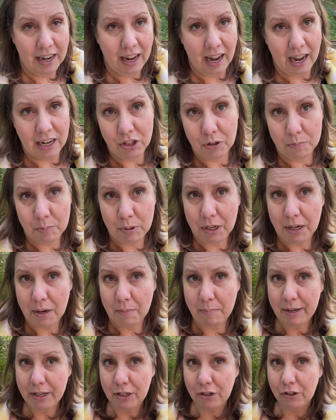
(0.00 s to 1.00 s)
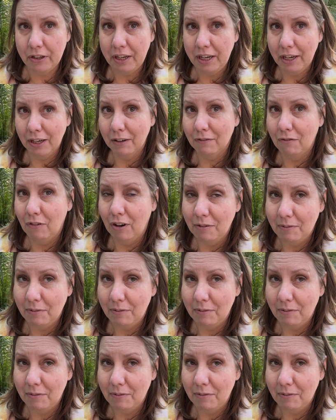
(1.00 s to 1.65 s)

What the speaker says: I should put in a picture here of one